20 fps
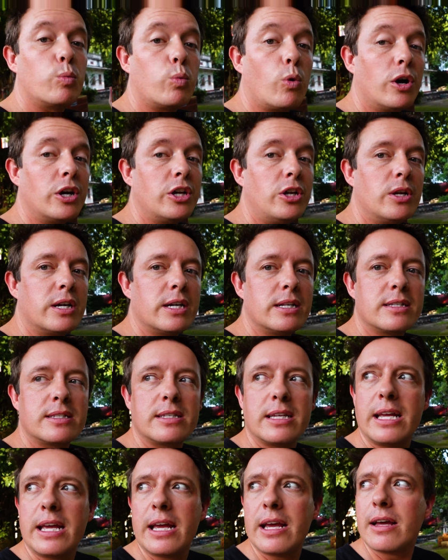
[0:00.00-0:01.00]
what you can
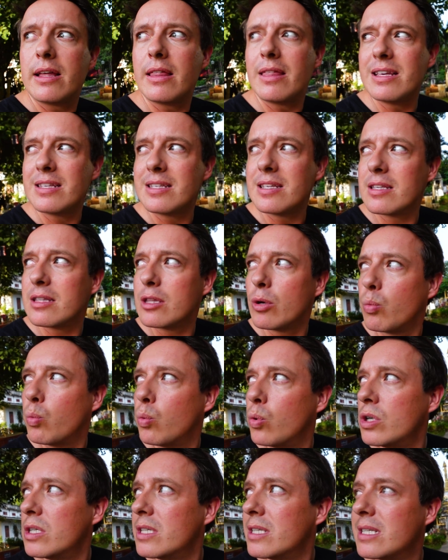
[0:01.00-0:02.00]
see here, this is the
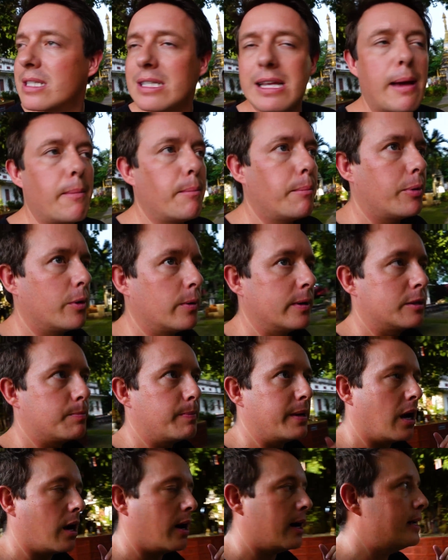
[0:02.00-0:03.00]
wooden temple. It's
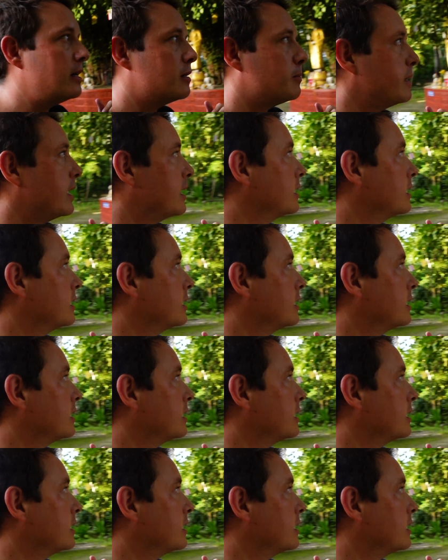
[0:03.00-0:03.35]
behind me